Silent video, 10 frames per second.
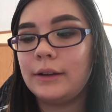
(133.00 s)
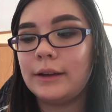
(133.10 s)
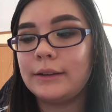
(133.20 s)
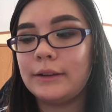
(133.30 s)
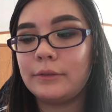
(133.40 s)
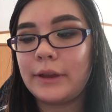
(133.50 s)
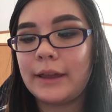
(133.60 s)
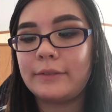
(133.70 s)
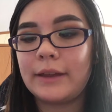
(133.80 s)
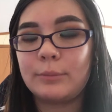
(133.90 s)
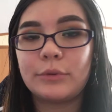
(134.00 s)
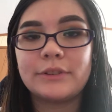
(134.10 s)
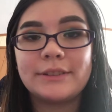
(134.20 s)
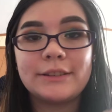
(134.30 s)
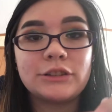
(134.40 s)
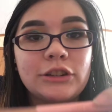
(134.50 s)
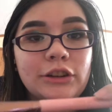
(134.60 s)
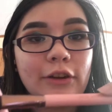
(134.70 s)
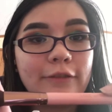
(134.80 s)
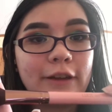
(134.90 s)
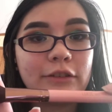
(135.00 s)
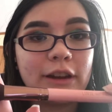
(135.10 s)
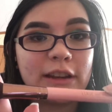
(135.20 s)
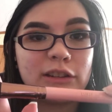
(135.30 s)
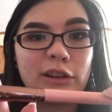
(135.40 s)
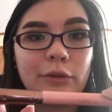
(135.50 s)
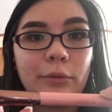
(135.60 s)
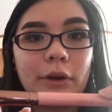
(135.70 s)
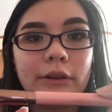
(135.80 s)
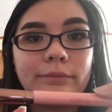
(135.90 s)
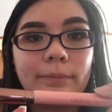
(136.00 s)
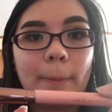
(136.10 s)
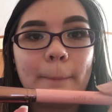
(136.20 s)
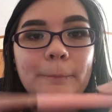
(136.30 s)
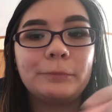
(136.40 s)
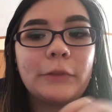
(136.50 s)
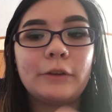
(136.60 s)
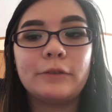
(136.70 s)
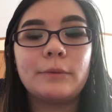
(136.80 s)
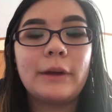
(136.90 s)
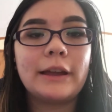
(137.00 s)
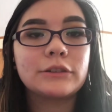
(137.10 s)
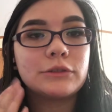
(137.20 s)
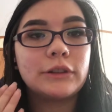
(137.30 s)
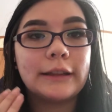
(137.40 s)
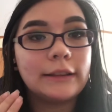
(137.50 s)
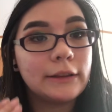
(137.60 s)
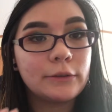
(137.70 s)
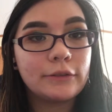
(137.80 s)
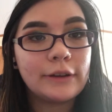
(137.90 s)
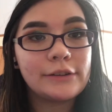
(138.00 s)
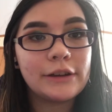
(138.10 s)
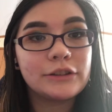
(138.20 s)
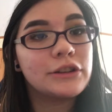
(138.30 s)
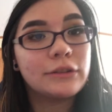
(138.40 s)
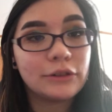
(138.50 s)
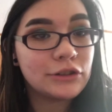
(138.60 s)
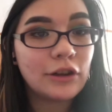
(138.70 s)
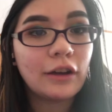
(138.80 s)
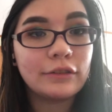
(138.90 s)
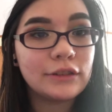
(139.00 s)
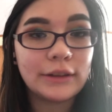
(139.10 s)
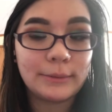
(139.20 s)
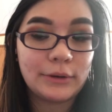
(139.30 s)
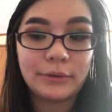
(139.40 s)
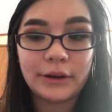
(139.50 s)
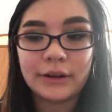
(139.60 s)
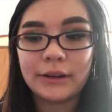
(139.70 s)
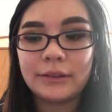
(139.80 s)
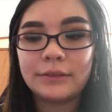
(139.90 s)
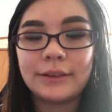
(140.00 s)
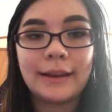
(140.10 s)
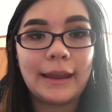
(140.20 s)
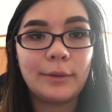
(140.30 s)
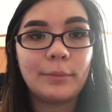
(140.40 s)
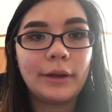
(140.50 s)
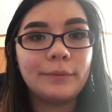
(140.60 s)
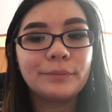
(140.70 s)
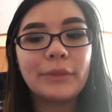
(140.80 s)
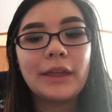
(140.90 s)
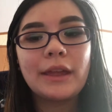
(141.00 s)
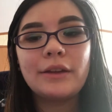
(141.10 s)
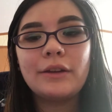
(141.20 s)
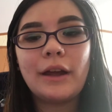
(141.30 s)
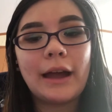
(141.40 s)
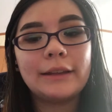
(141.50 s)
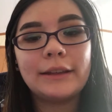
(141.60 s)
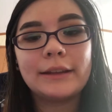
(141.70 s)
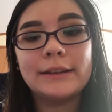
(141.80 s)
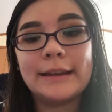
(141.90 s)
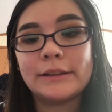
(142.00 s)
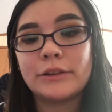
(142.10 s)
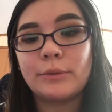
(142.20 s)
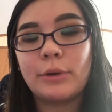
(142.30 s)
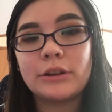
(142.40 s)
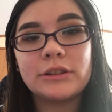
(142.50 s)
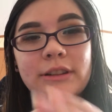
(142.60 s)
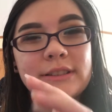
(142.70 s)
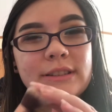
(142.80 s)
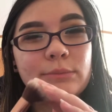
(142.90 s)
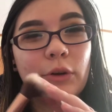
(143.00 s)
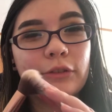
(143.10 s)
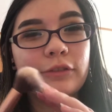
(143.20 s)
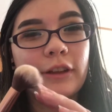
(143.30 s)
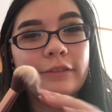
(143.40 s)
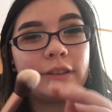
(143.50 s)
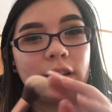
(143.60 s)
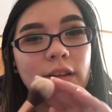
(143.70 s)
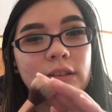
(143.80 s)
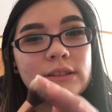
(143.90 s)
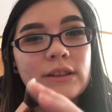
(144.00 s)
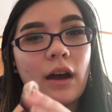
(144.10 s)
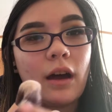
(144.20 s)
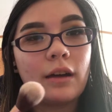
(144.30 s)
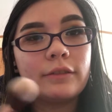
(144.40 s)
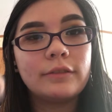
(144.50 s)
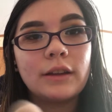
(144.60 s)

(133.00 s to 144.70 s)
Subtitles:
And then we have a precision foundation one. Now for my actual liquid foundation, which obviously I'm not wearing it today, but I like a denser brush, and this is more fluffy and soft,